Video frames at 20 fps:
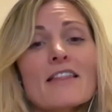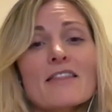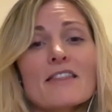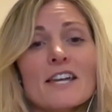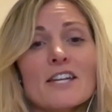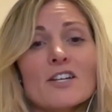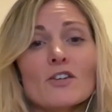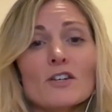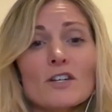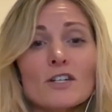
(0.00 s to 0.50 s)

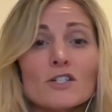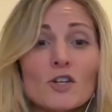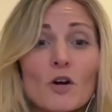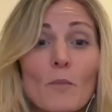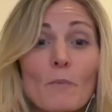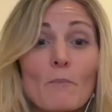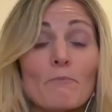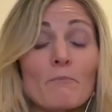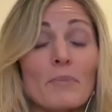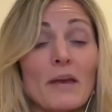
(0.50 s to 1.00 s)
Then you're going to
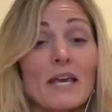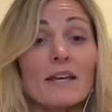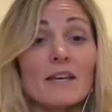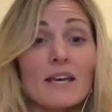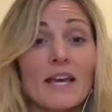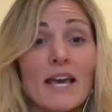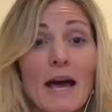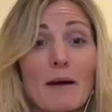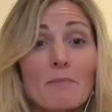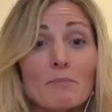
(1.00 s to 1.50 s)
start
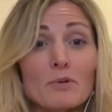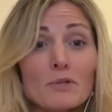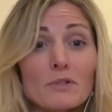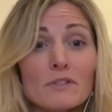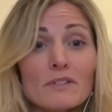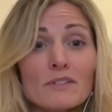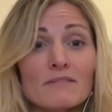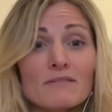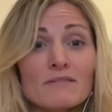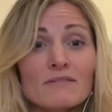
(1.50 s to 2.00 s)
baking
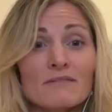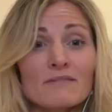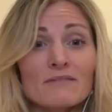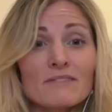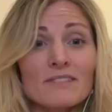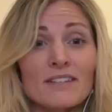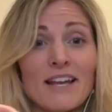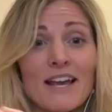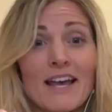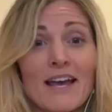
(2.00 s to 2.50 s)
apples
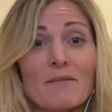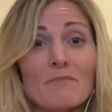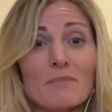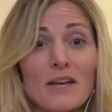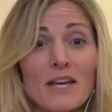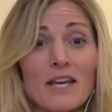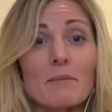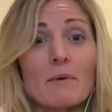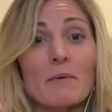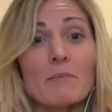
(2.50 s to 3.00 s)
and
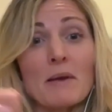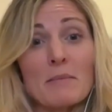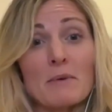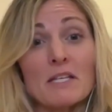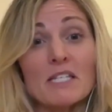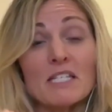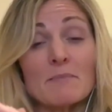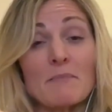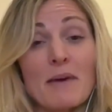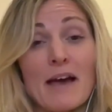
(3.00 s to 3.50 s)
bake them and maybe
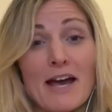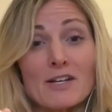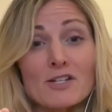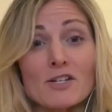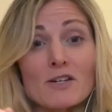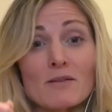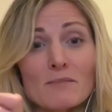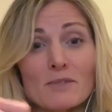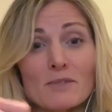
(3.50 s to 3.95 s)
smash them